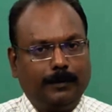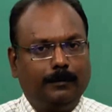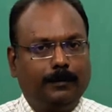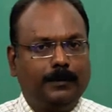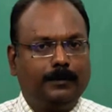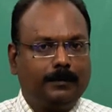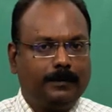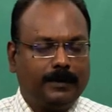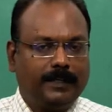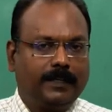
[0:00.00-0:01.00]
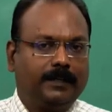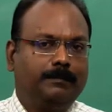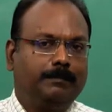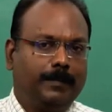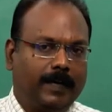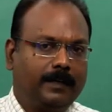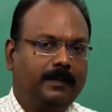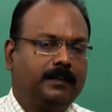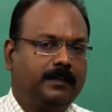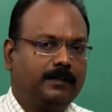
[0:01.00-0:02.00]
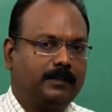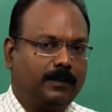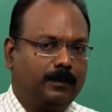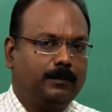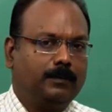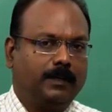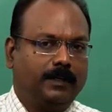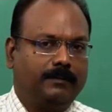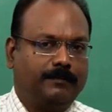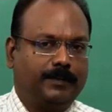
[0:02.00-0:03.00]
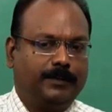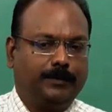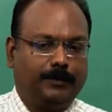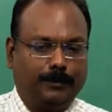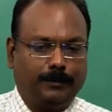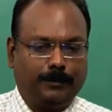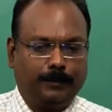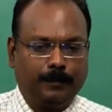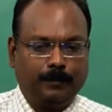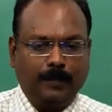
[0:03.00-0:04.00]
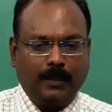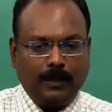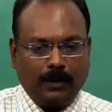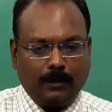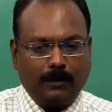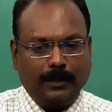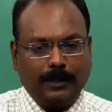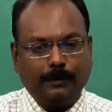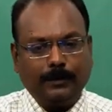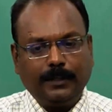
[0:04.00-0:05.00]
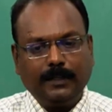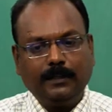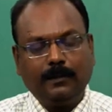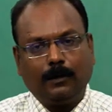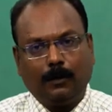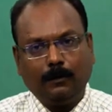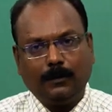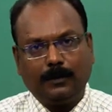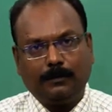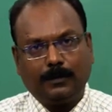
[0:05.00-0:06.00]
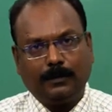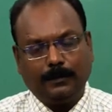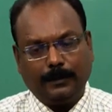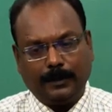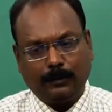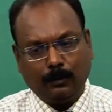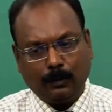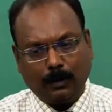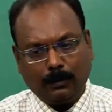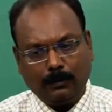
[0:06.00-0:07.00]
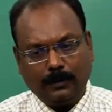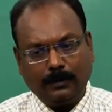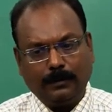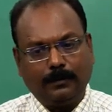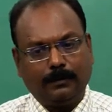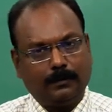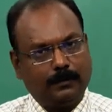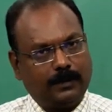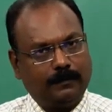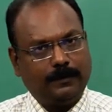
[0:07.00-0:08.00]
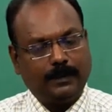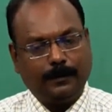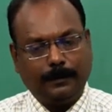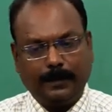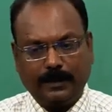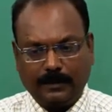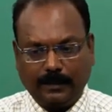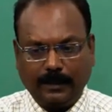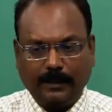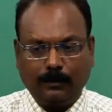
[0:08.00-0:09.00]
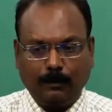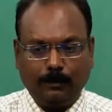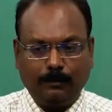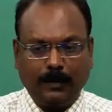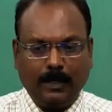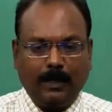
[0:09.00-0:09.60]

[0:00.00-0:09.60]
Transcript: are you going to get back his love and affection to you? Now, negotiating the outcomes, you can go out somewhere, you can stay at home,